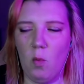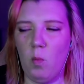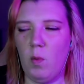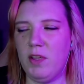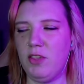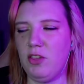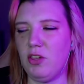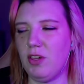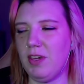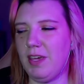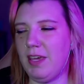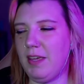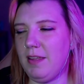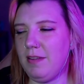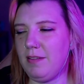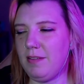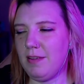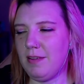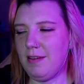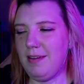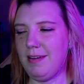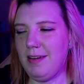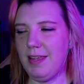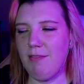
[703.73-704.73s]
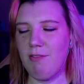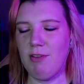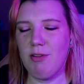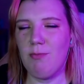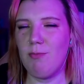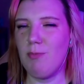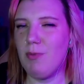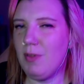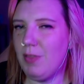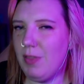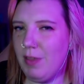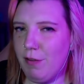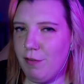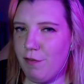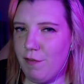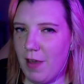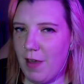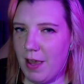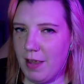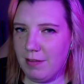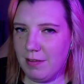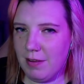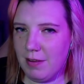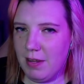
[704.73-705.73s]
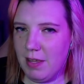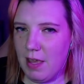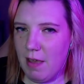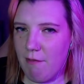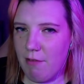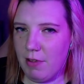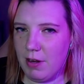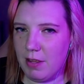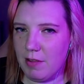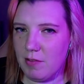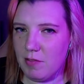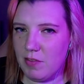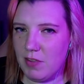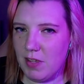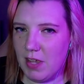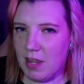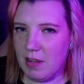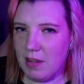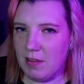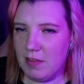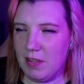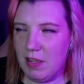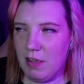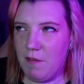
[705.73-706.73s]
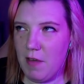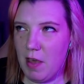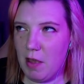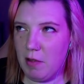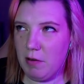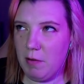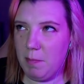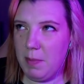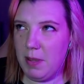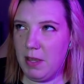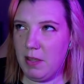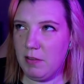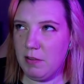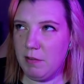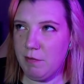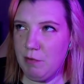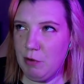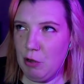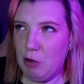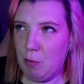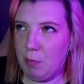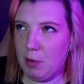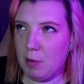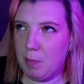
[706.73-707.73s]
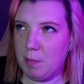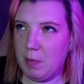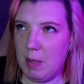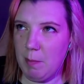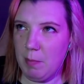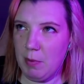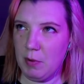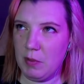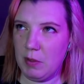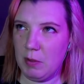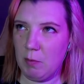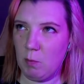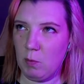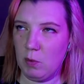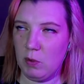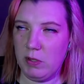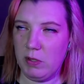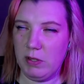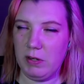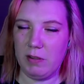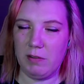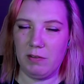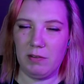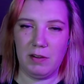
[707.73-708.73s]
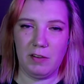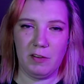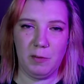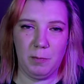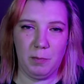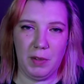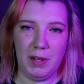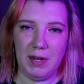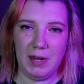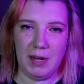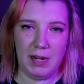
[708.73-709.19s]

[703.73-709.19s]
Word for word: Which he didn't even really find any evidence against. He found a piece of notebook paper that really doesn't explain